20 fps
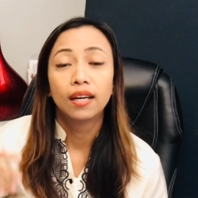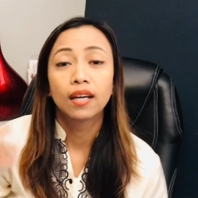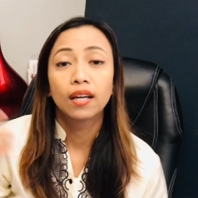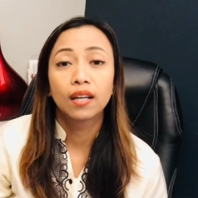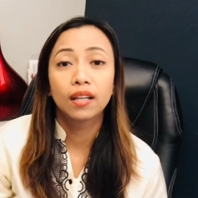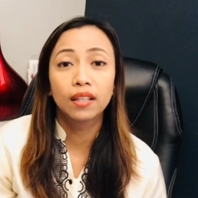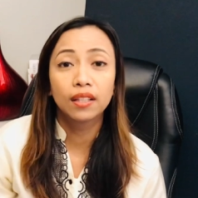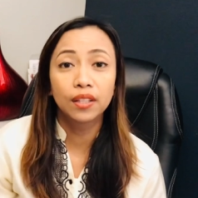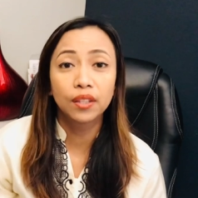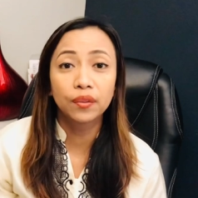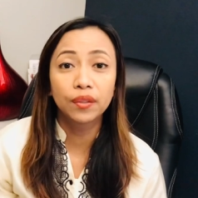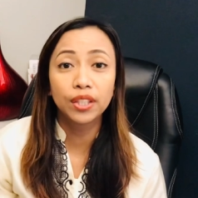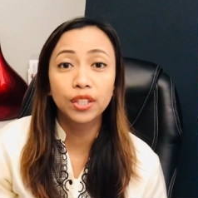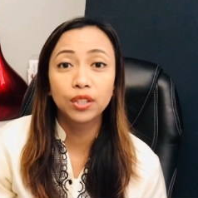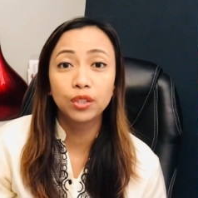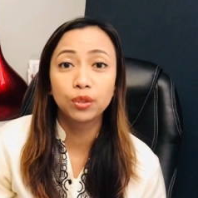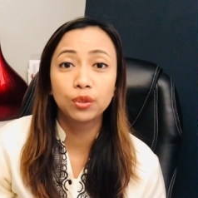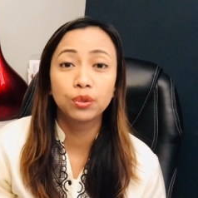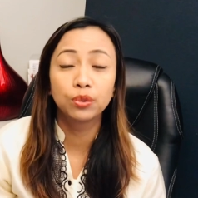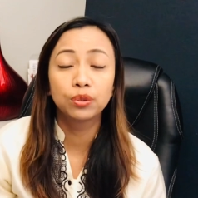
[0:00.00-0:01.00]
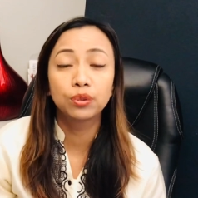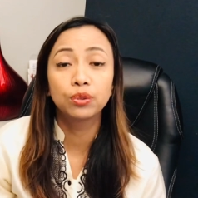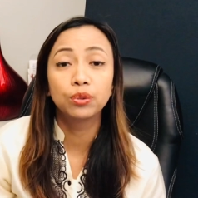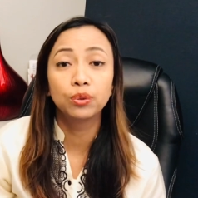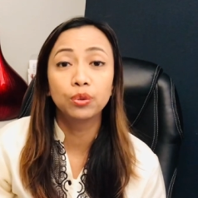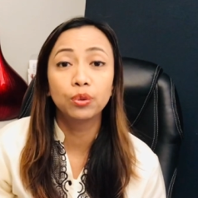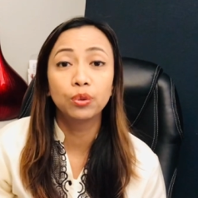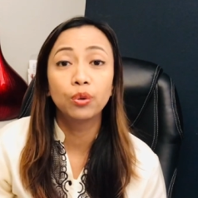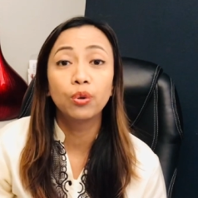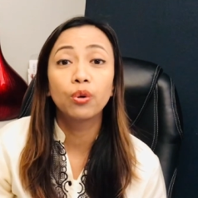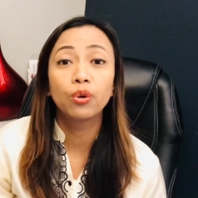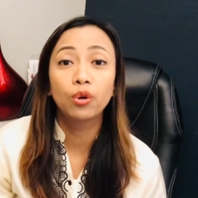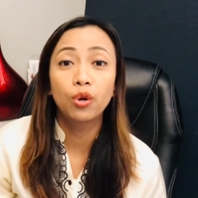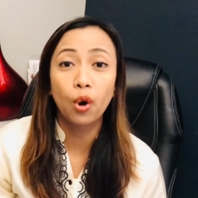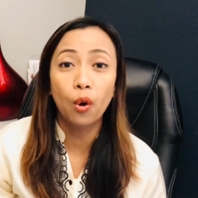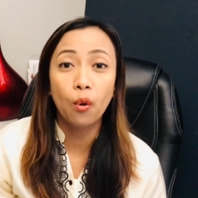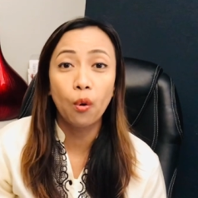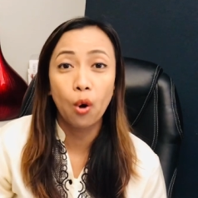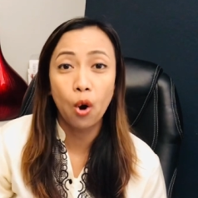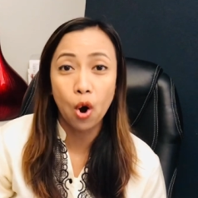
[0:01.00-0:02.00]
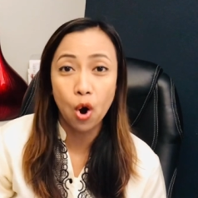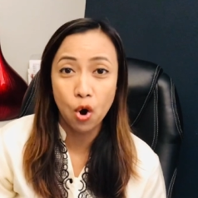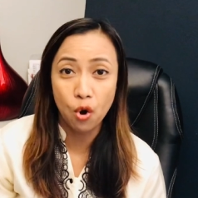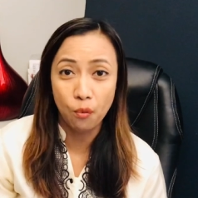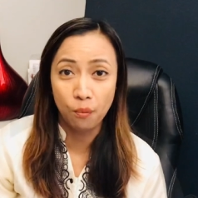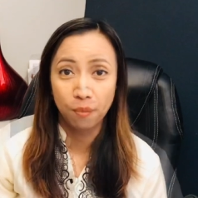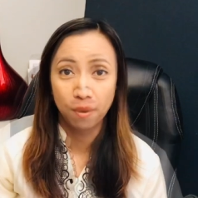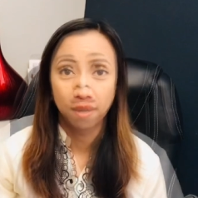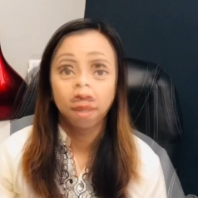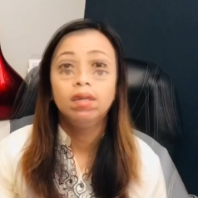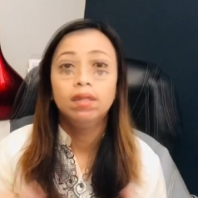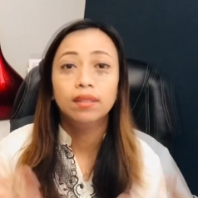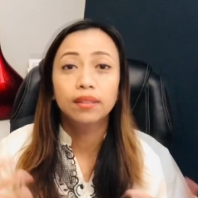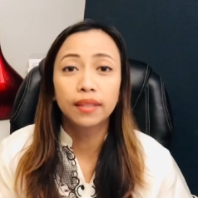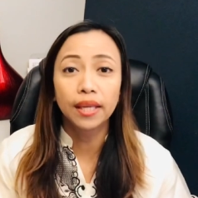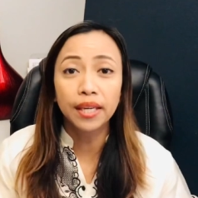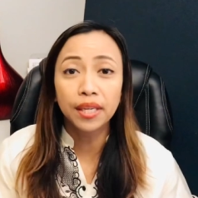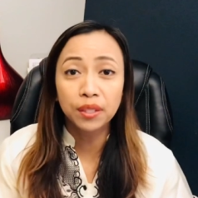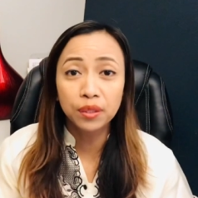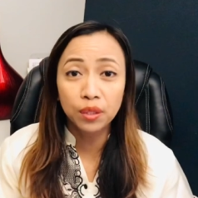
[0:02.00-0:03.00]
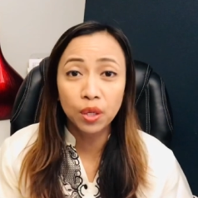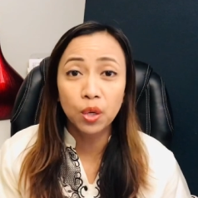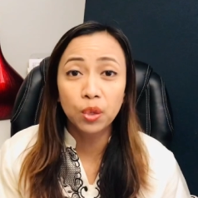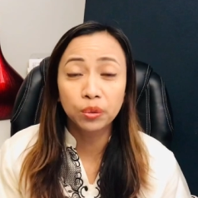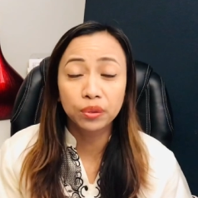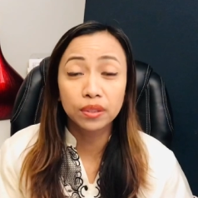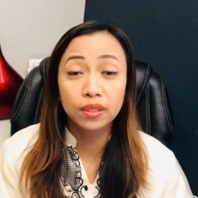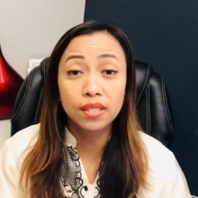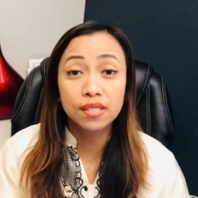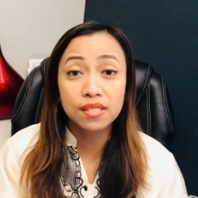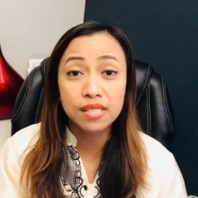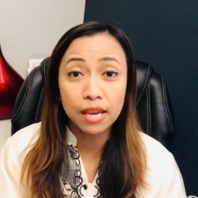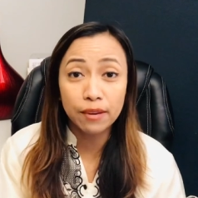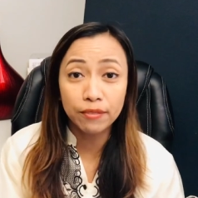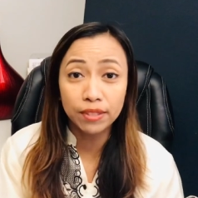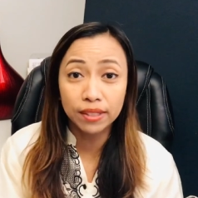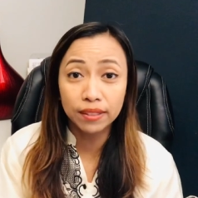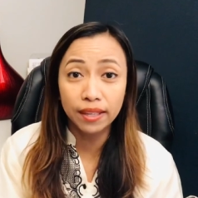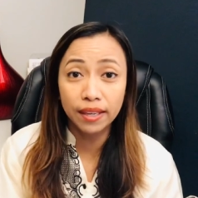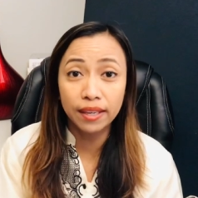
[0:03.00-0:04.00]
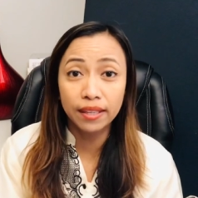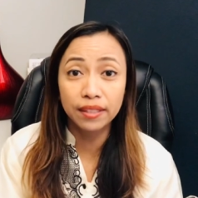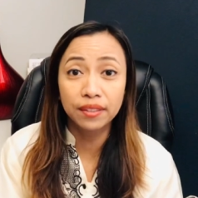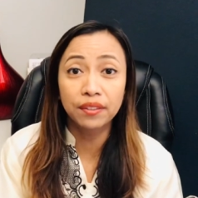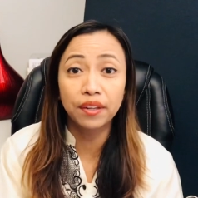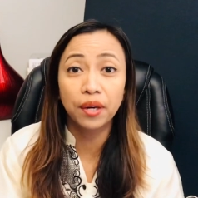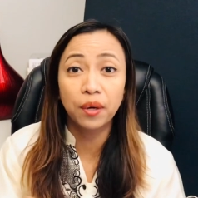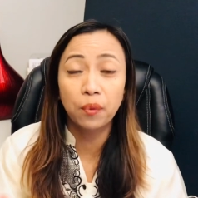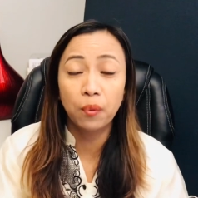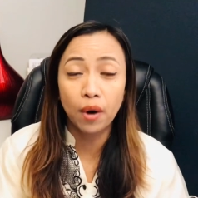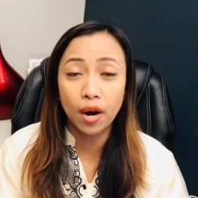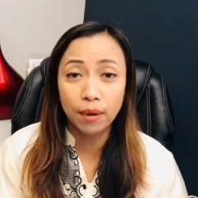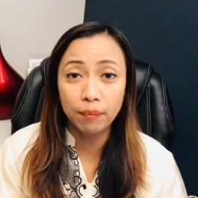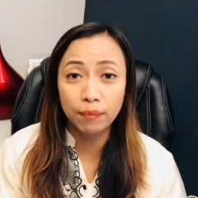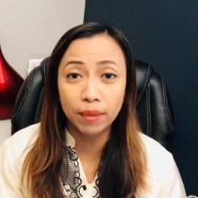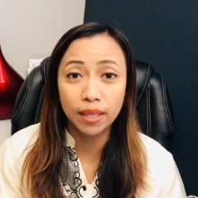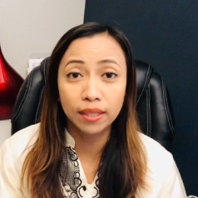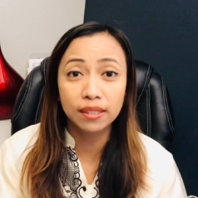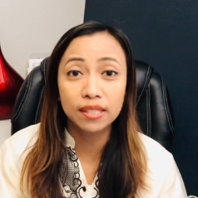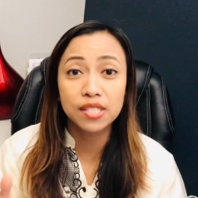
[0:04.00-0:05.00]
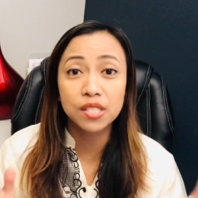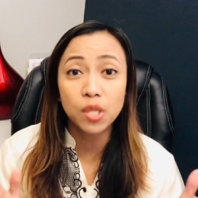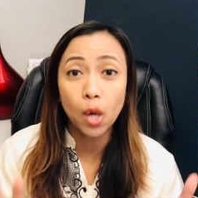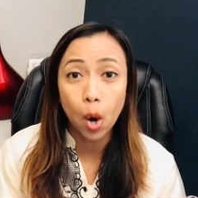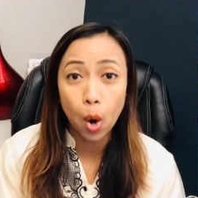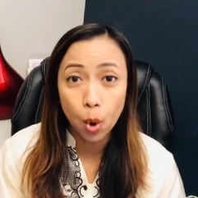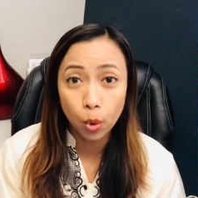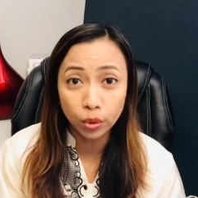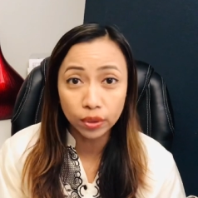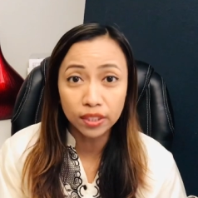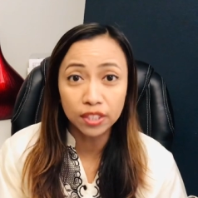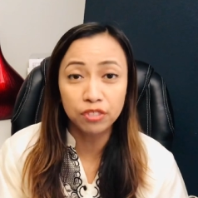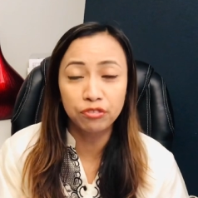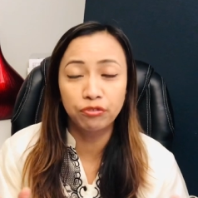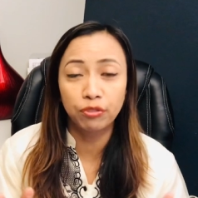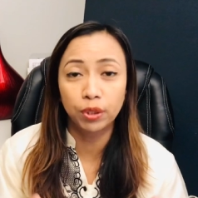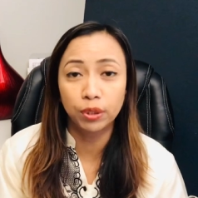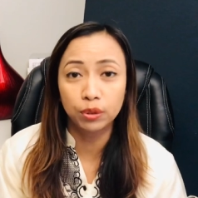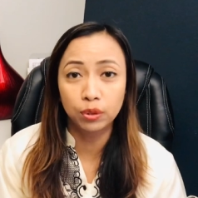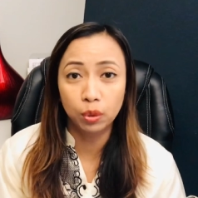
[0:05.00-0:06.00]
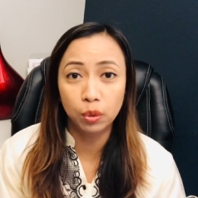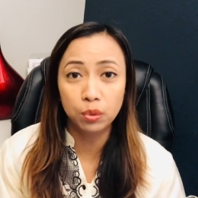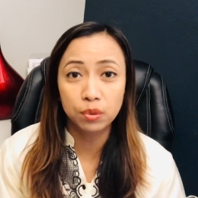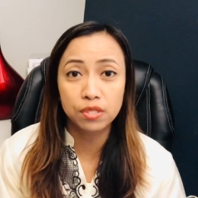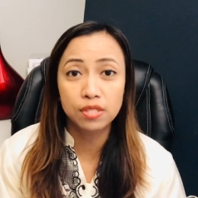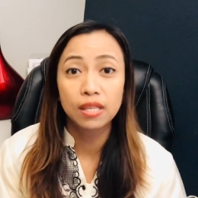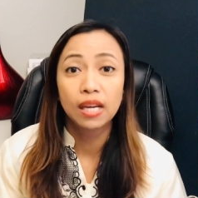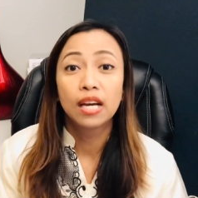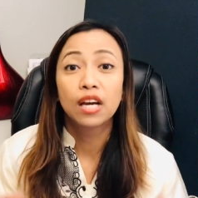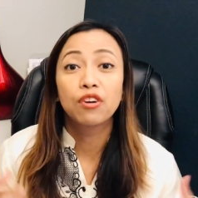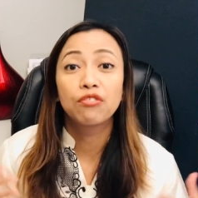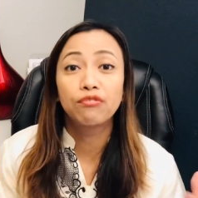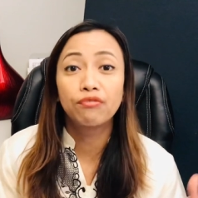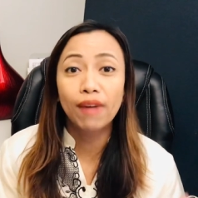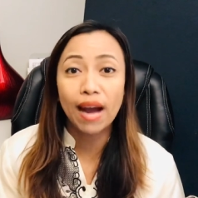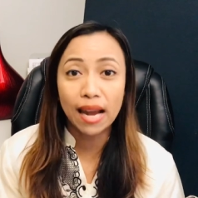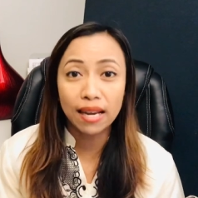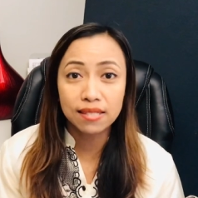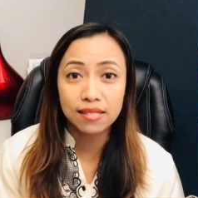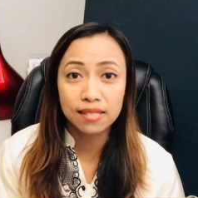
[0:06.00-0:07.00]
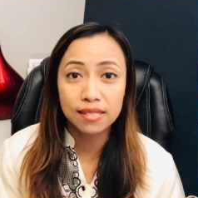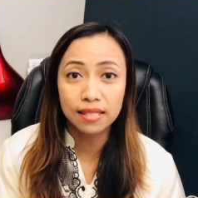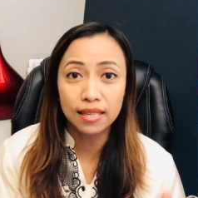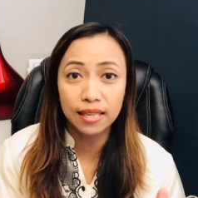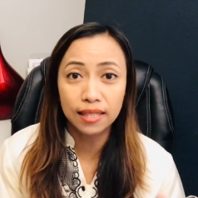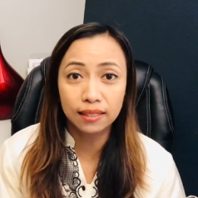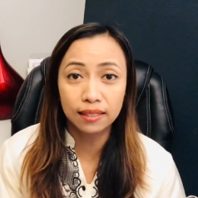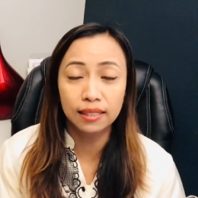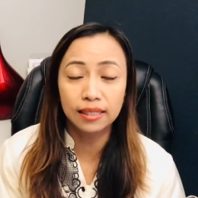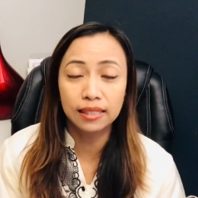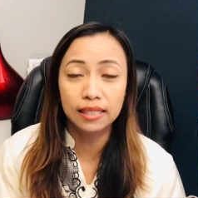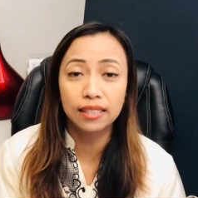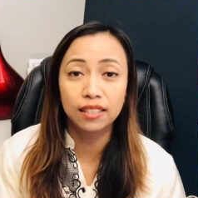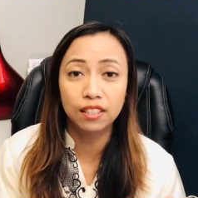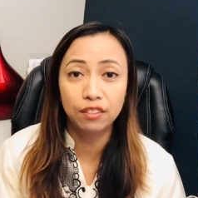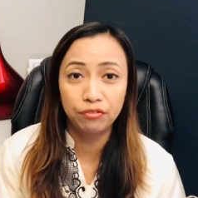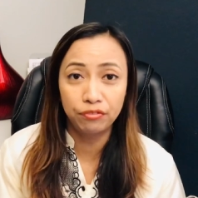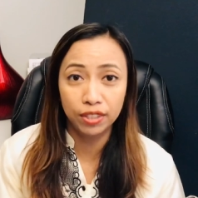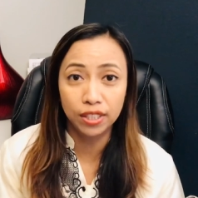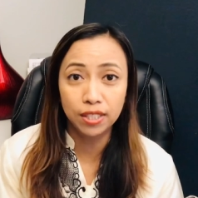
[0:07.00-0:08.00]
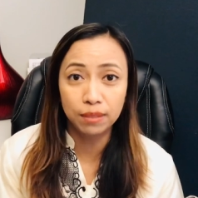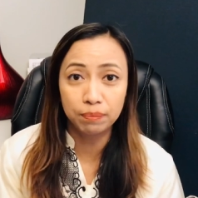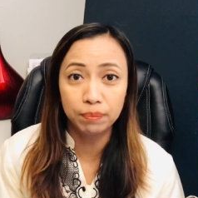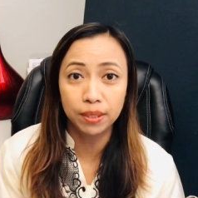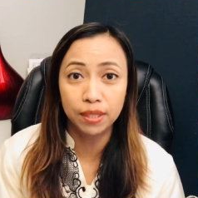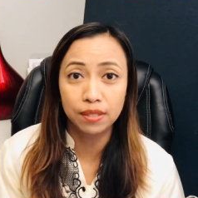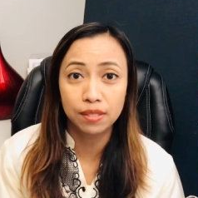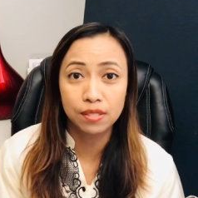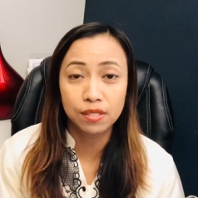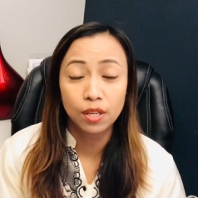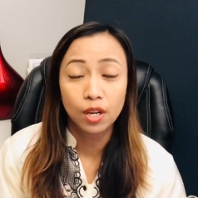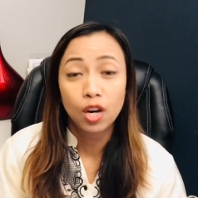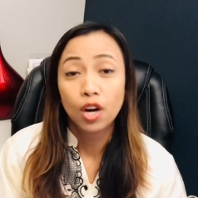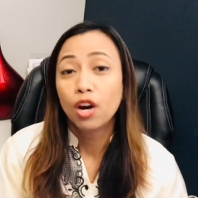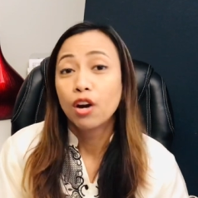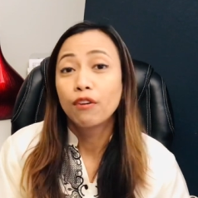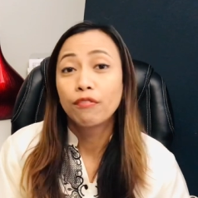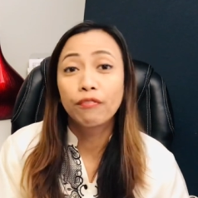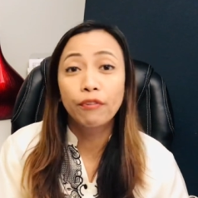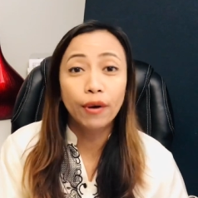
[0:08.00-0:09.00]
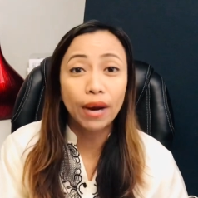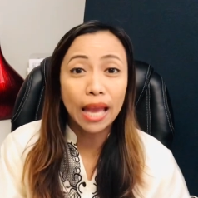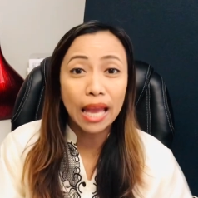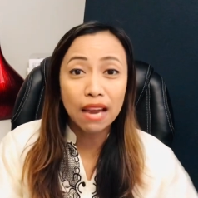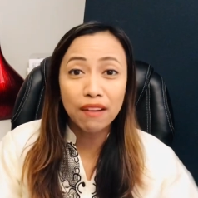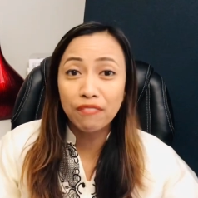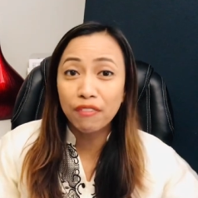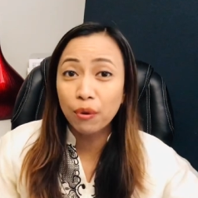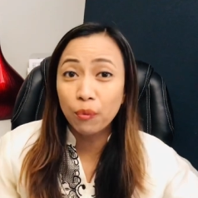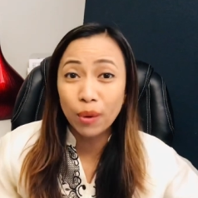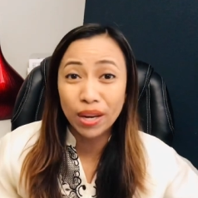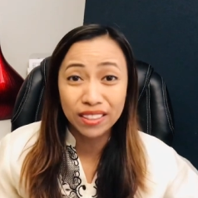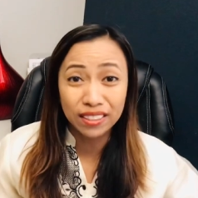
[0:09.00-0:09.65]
clearing you to go home. Take note, the 7-day requirement is only for those vaccinated in the Philippines. For everyone